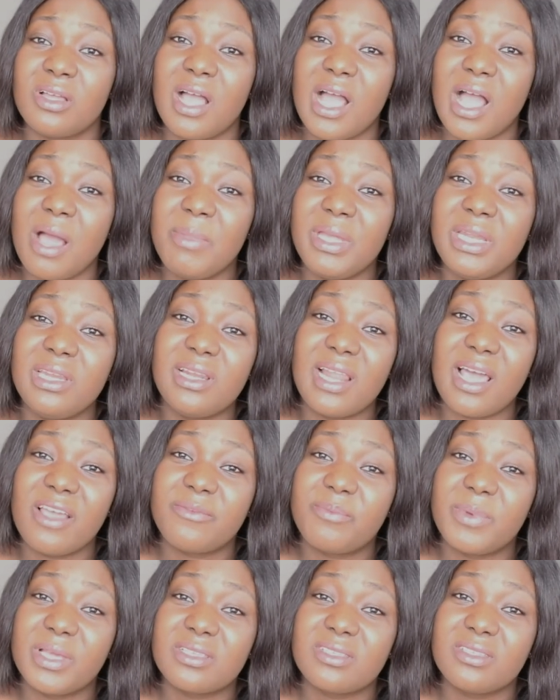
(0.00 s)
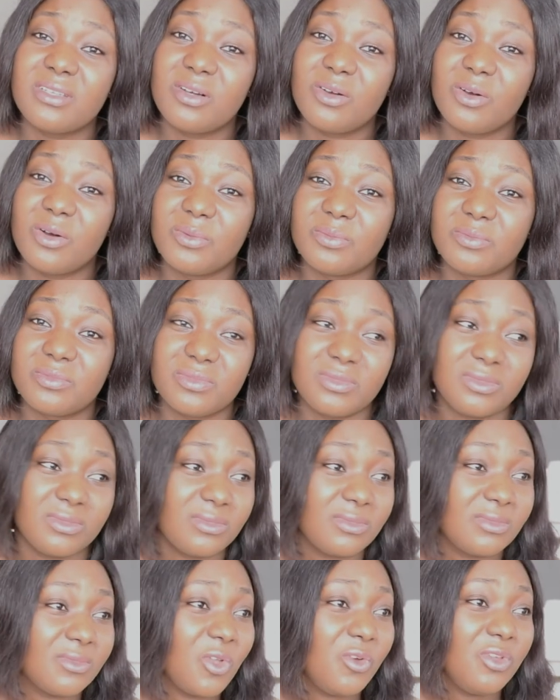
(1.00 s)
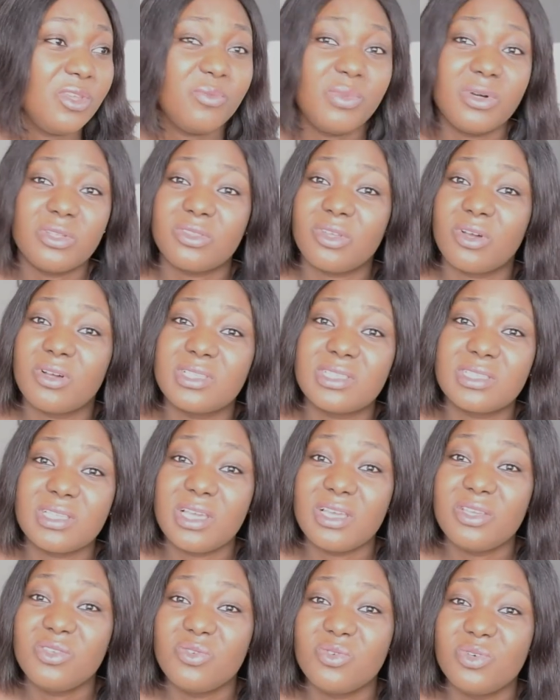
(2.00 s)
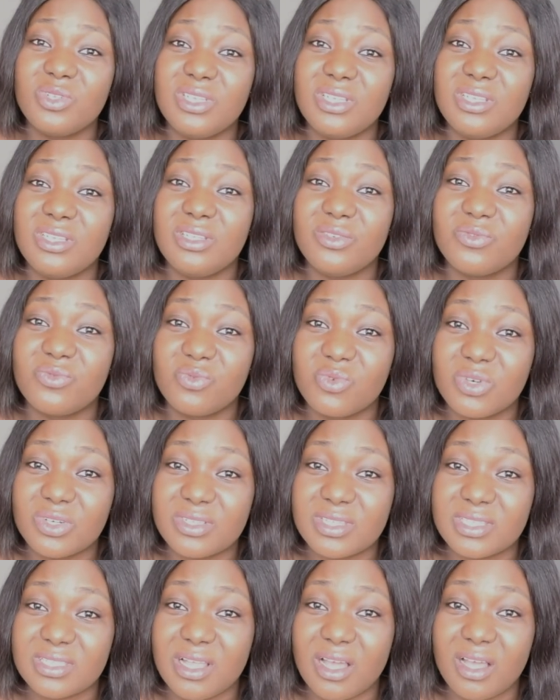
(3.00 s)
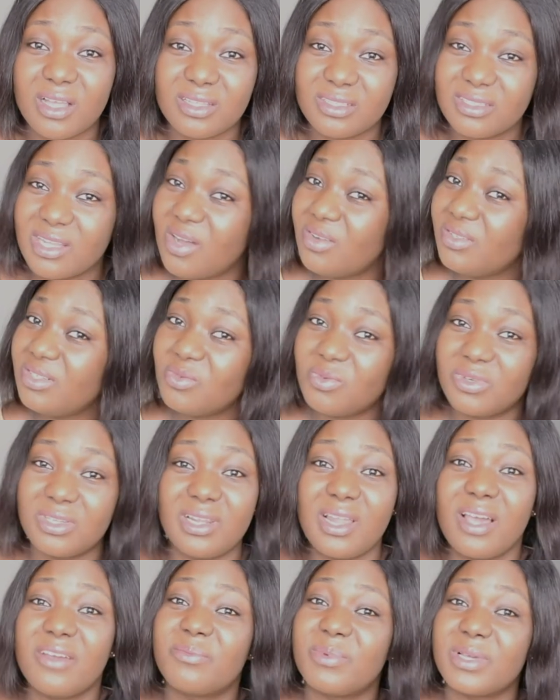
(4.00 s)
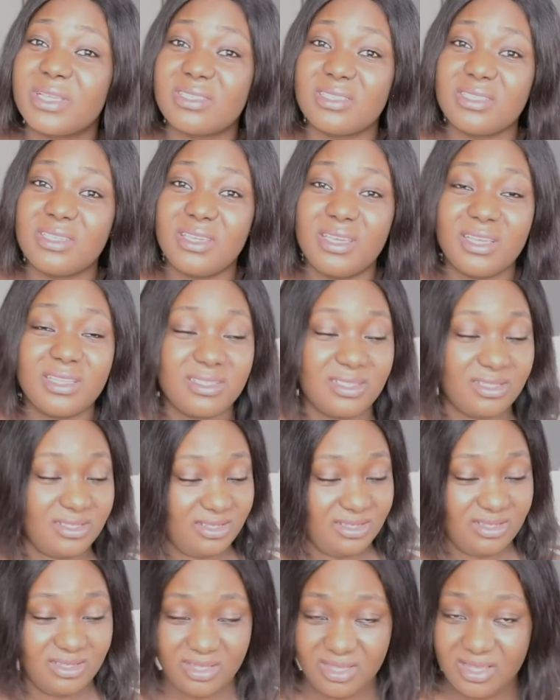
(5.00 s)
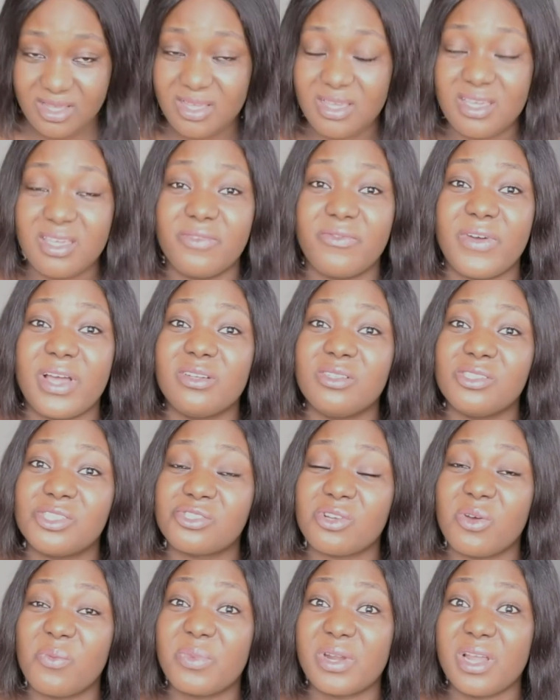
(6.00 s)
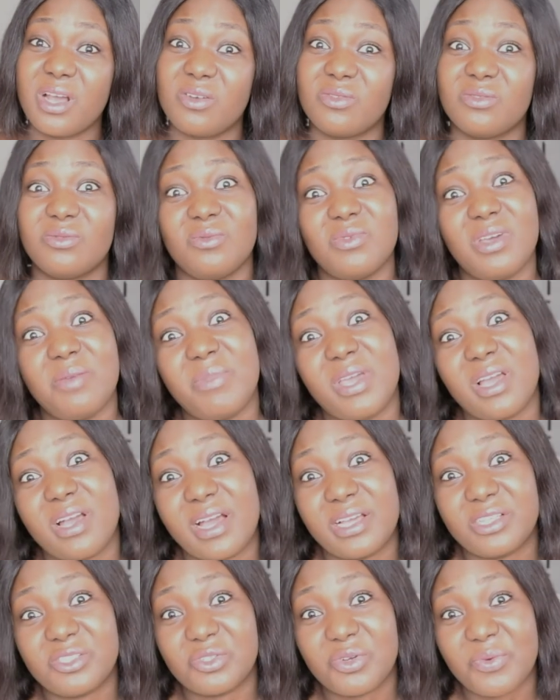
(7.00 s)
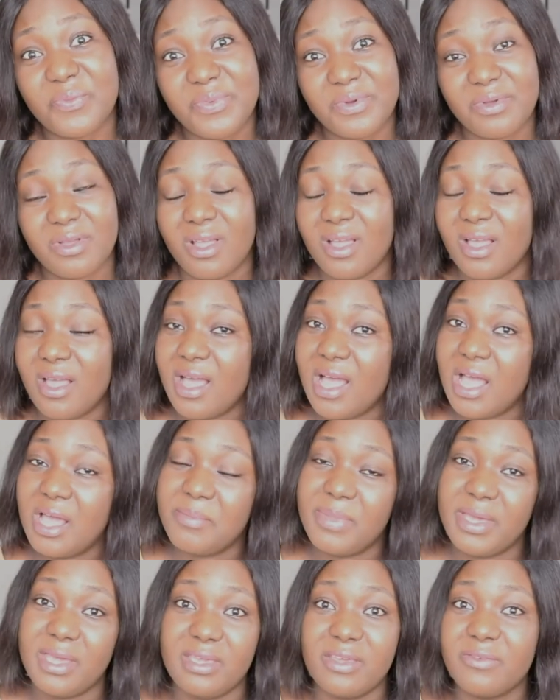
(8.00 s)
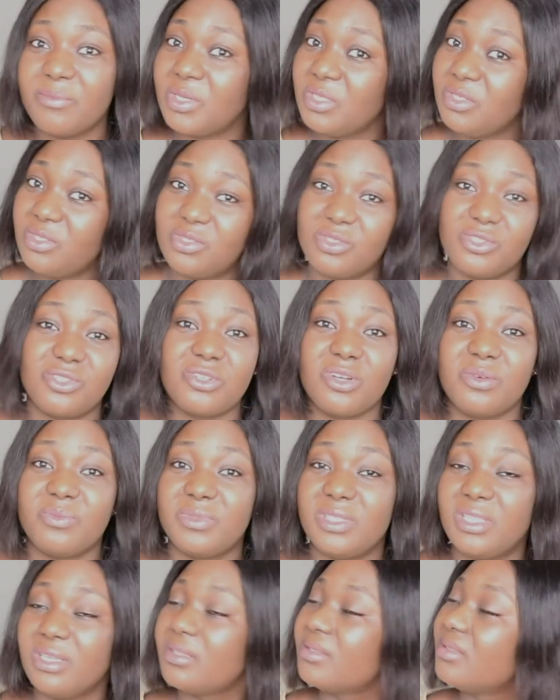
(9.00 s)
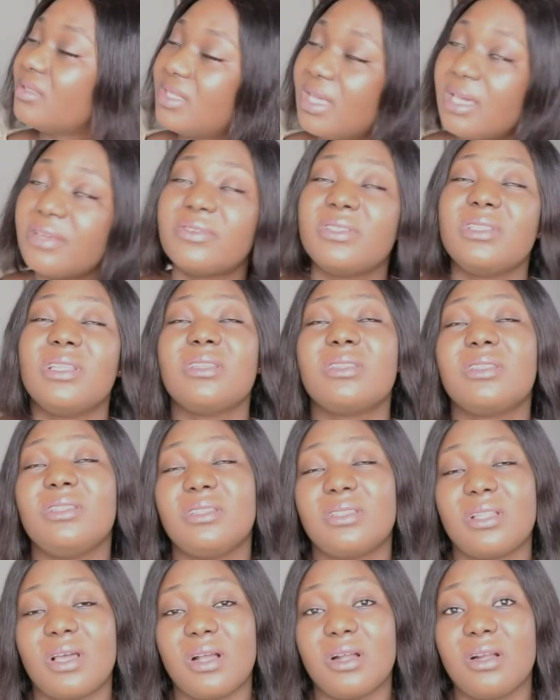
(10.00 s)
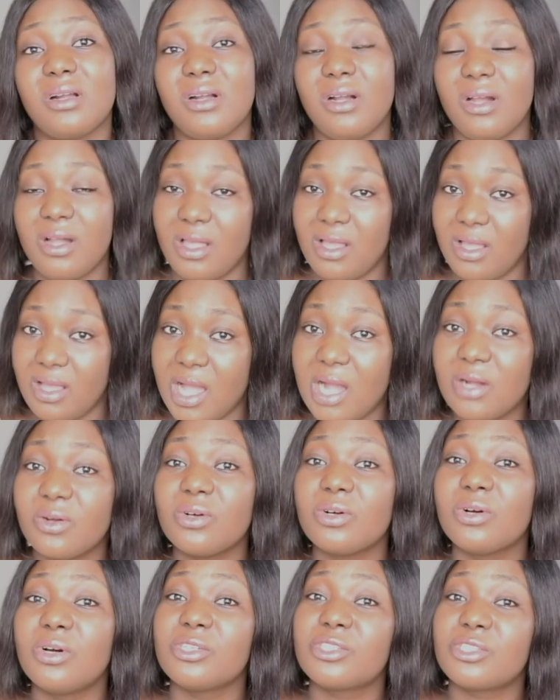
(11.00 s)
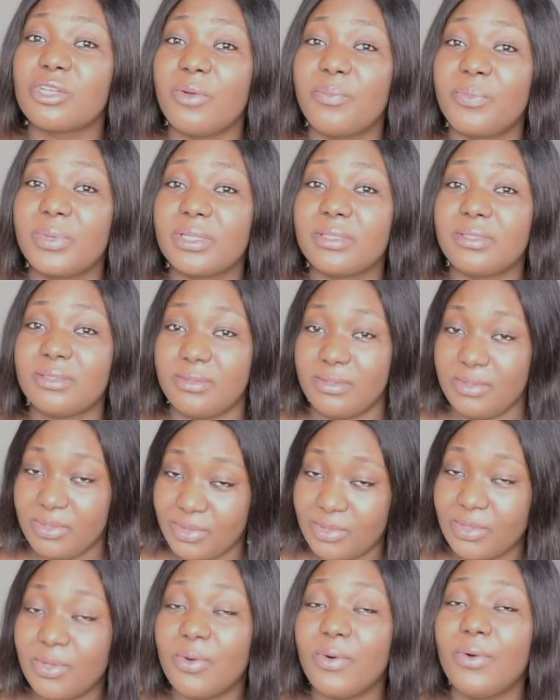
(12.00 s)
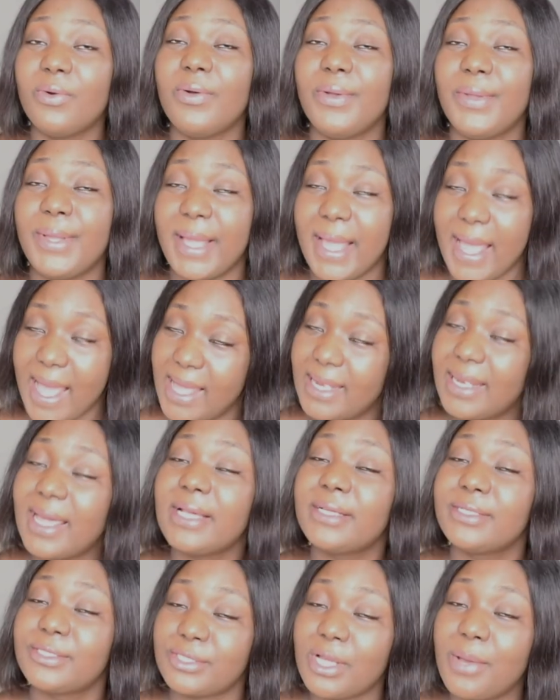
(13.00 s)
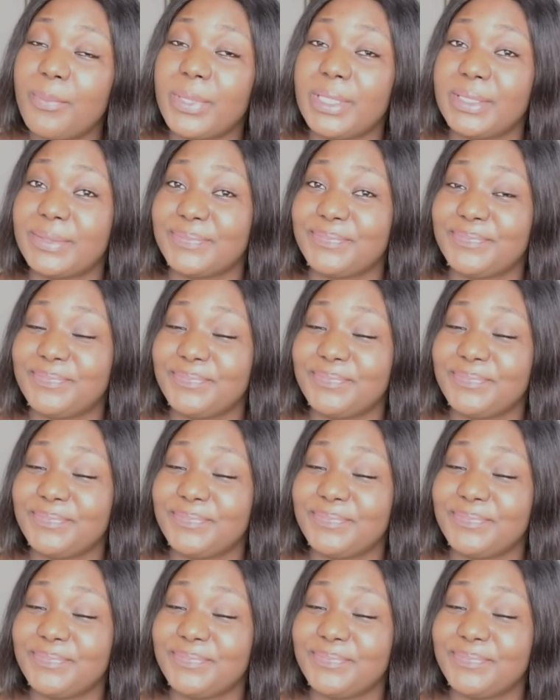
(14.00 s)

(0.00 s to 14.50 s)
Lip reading: How many life person come? Oyinbo talk say you only live once now. Now only one life person get. If I no shop now, when make I shop? I beg, if money to shop day, definitely now. I go shopping. So I like shopping.